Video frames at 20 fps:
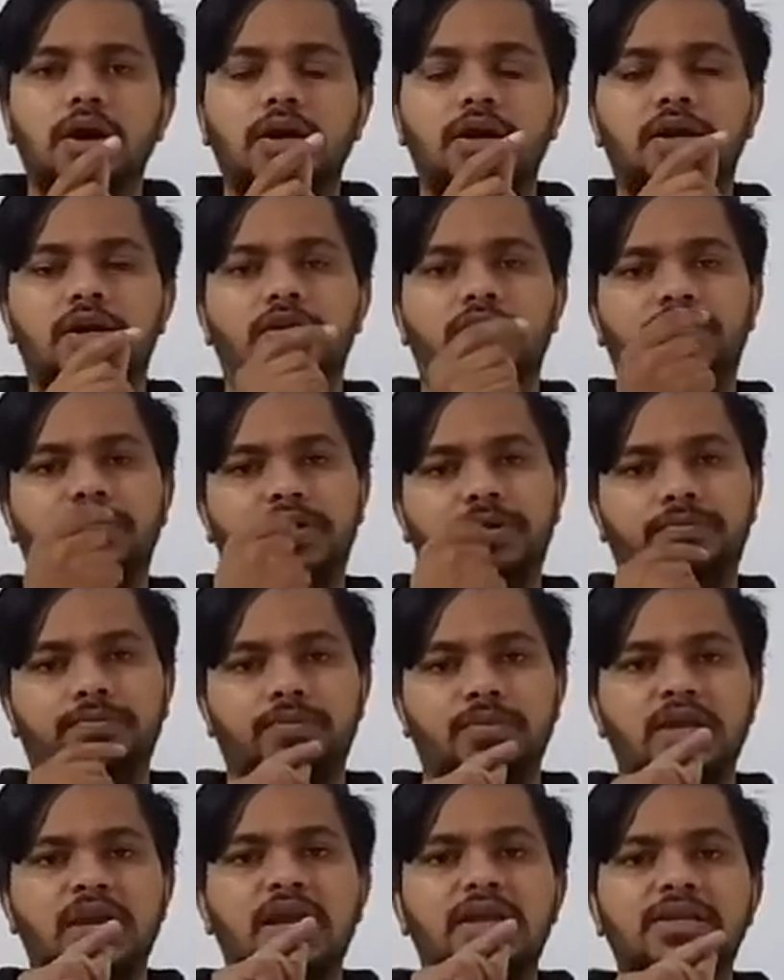another
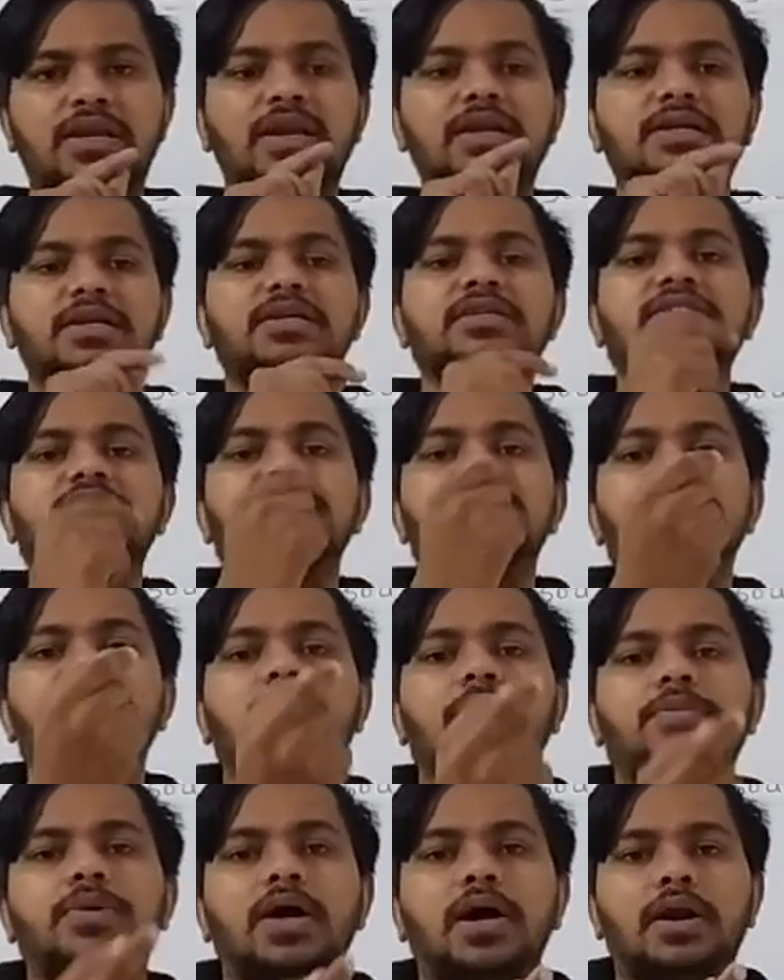one. Then this
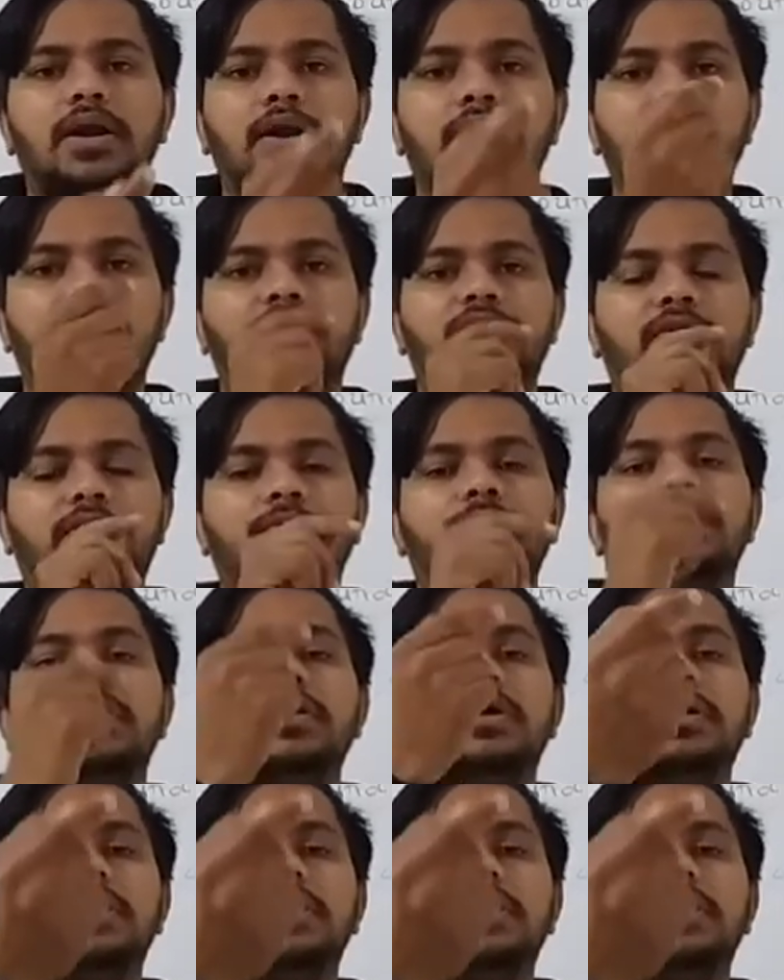disturbs another one.